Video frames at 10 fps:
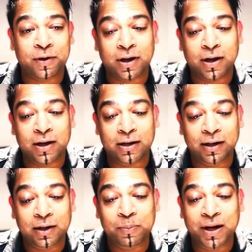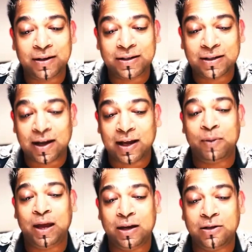a little bit of
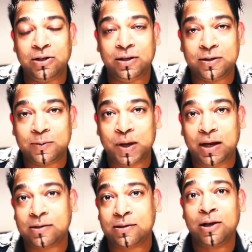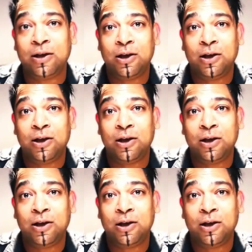time, energy, and space